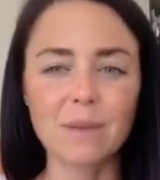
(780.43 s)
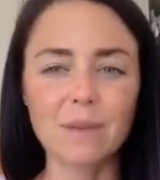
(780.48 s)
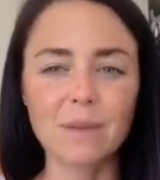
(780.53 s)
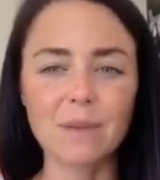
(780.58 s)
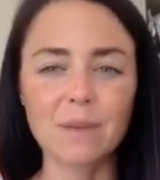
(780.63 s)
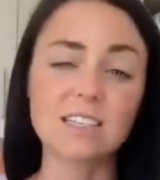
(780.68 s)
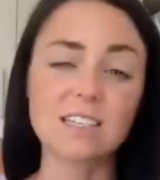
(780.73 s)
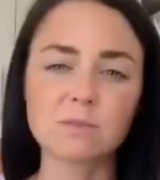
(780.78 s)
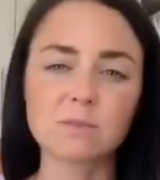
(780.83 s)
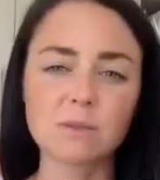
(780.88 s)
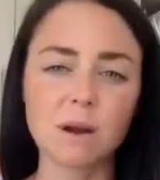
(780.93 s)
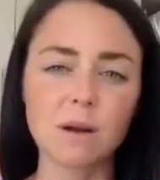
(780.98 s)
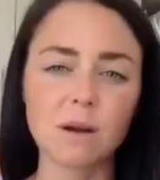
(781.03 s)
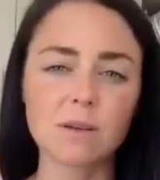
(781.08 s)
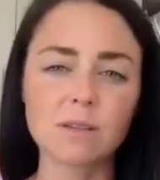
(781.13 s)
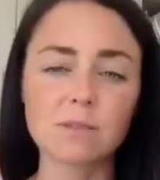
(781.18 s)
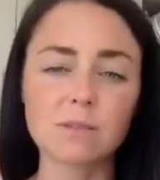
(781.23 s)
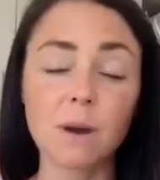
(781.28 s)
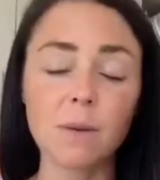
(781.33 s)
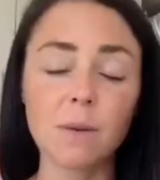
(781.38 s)
changes, and I
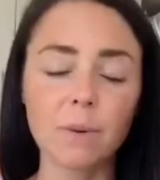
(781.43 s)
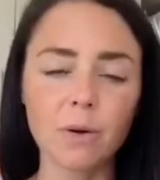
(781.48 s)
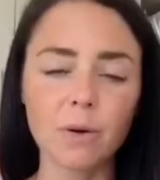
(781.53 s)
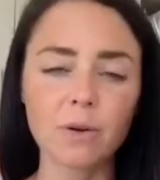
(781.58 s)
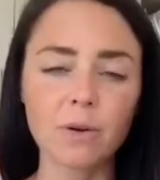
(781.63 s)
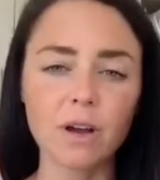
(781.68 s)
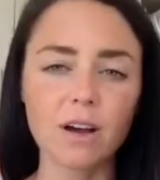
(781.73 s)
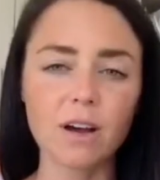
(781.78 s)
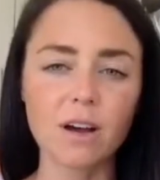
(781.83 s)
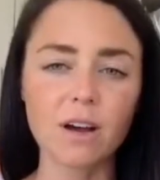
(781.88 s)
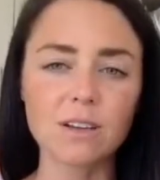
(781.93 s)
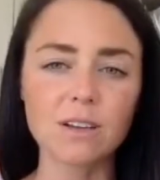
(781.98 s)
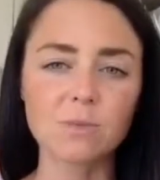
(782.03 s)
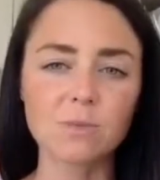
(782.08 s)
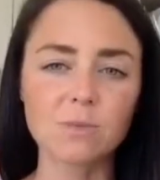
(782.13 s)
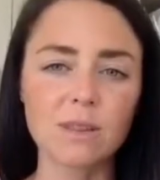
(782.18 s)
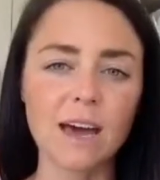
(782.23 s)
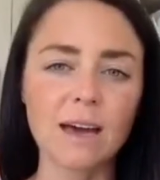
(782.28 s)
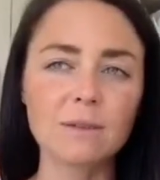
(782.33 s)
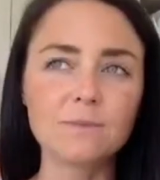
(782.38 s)
teach them some
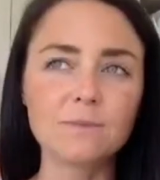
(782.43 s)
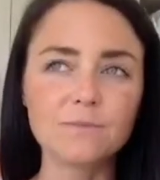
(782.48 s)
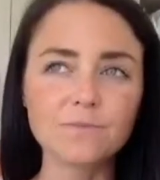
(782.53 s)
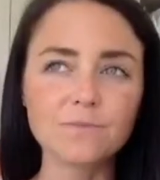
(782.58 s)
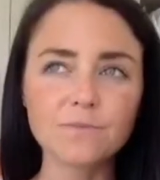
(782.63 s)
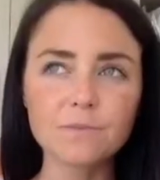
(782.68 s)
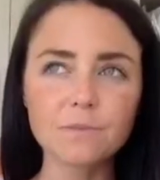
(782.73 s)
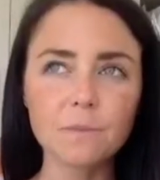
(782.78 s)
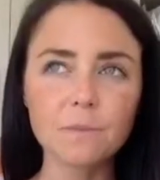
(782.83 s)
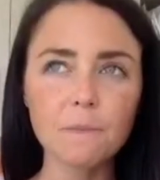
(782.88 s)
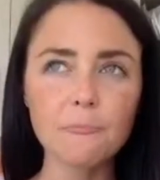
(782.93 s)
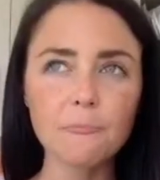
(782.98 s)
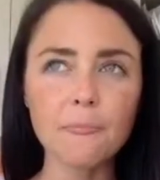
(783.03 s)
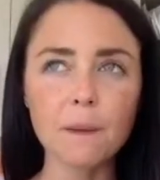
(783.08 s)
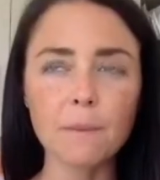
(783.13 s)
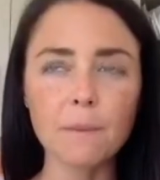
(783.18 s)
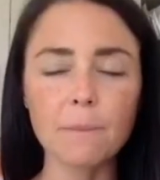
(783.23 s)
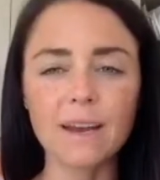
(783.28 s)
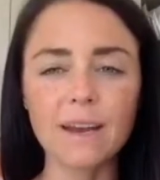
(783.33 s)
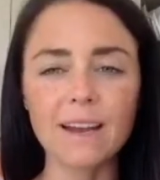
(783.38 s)
smart protocols with that.